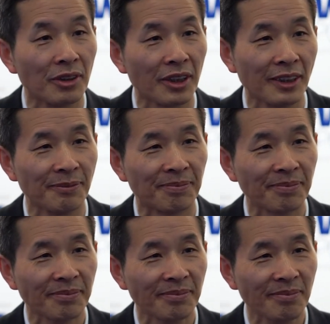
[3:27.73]
Okay,
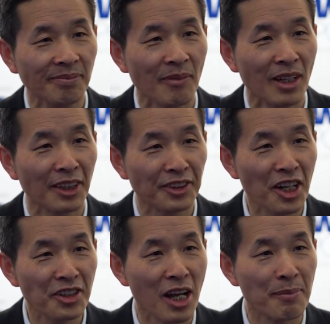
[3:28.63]
at
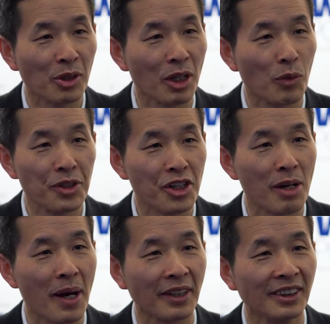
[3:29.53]
that time, okay, wind
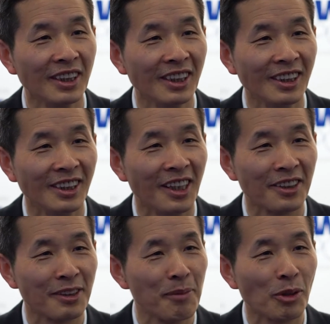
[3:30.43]
turbine
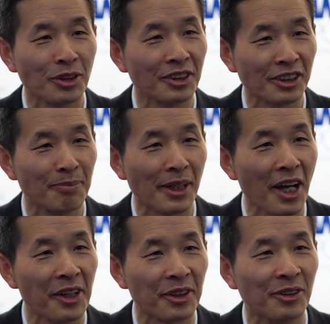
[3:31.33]
is mostly just
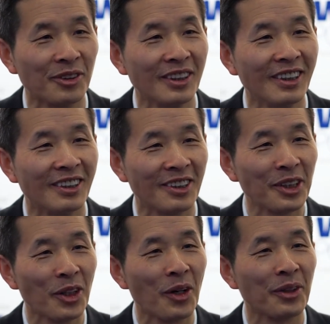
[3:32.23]
mechanical.
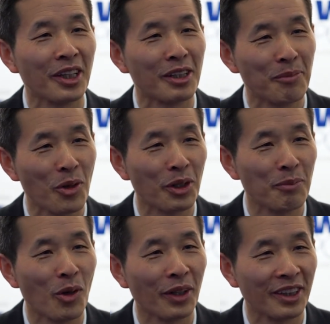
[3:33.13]
Later on, you know, more and
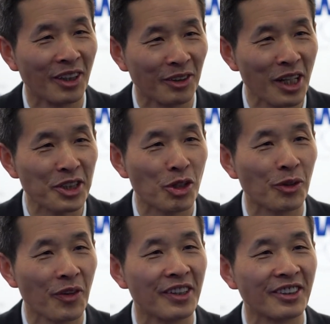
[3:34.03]
more, you know, electrical
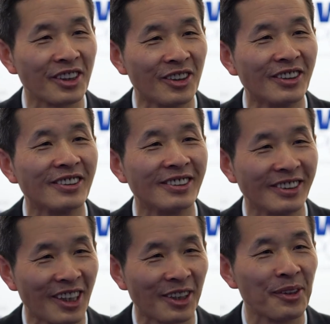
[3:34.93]
things, you know,
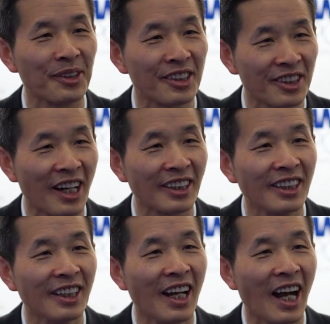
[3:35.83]
yeah, get inside,
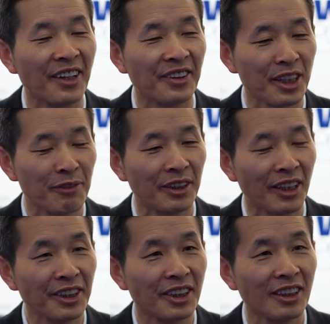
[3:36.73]
and even
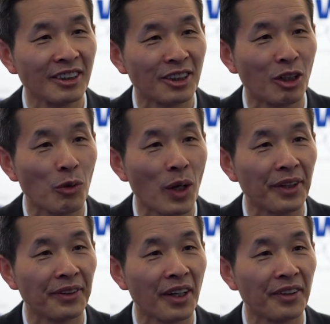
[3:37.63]
later, so
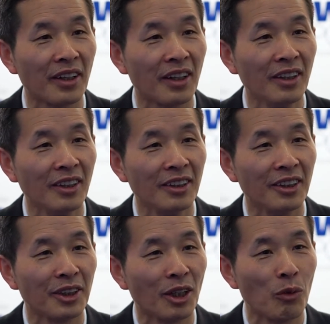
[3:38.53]
and then, uh,
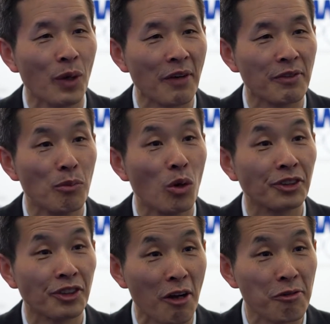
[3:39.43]
you know, we have more
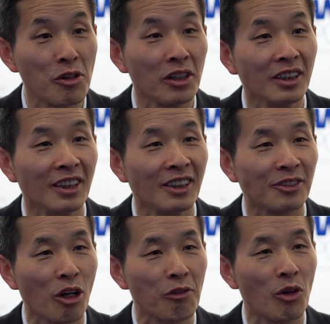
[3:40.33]
software,
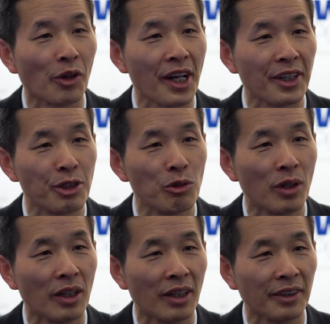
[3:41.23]
software, okay, to
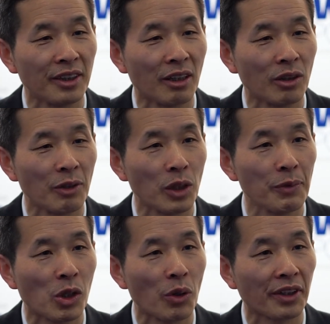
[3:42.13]
uh, you know, what do
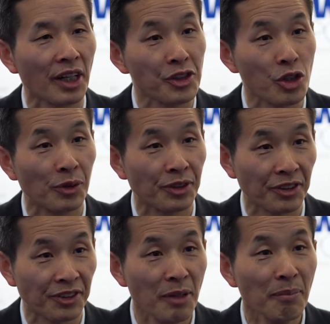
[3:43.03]
we call a control
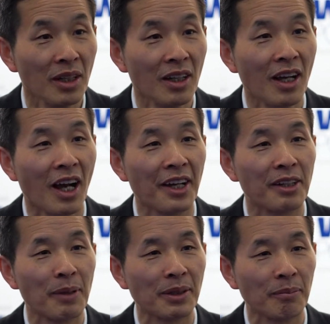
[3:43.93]
system,
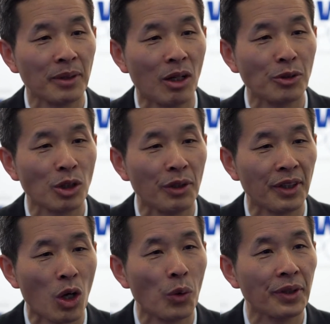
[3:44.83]
and but also an
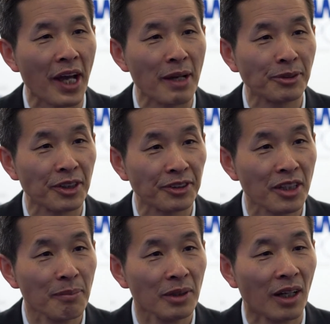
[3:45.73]
the O&M
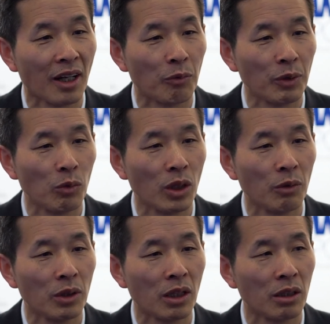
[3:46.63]
system. Uh, what,
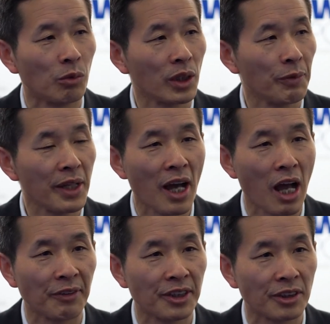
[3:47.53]
what, what we
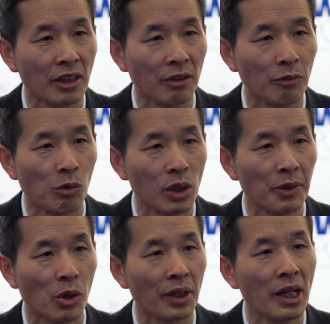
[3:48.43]
have is what do we
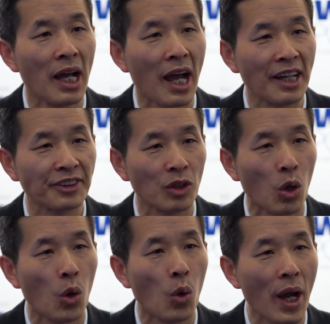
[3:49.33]
call a
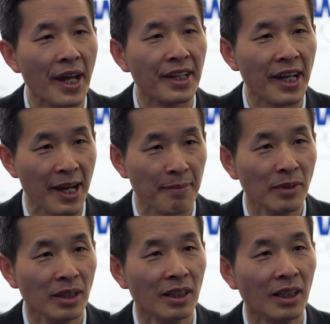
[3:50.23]
SOAM
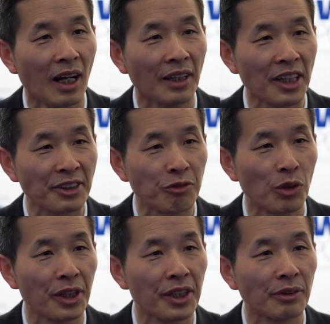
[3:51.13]
uh, that's
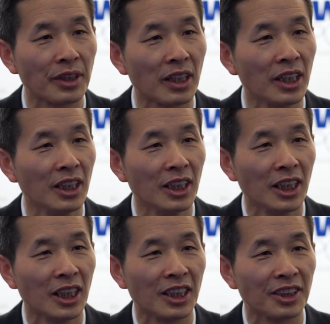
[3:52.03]
for you know the
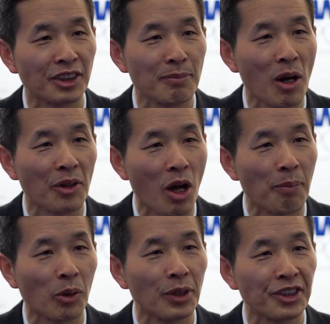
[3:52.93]
uh, smart
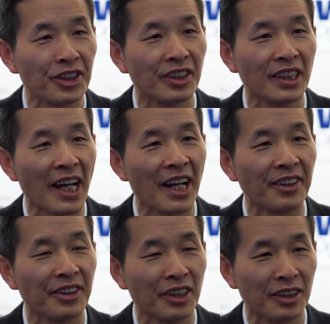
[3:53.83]
operation
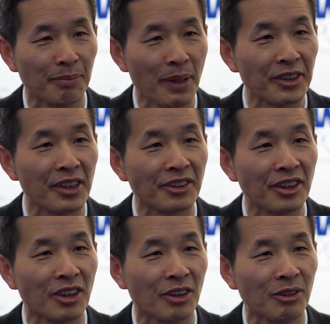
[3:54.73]
and uh, maintenance,
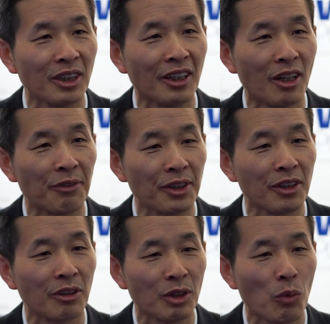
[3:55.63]
you know, of you
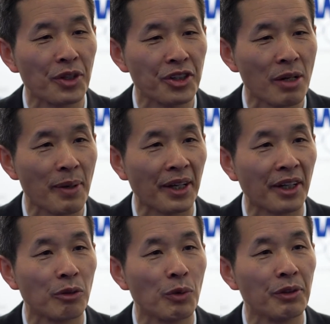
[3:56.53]
know the wind turbine
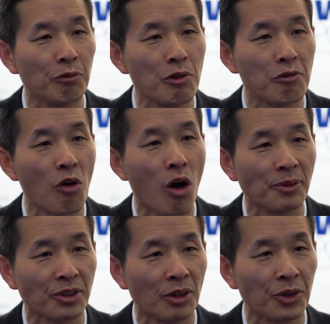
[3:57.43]
and wind, wind
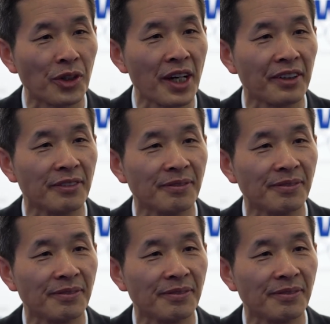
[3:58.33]
farms altogether.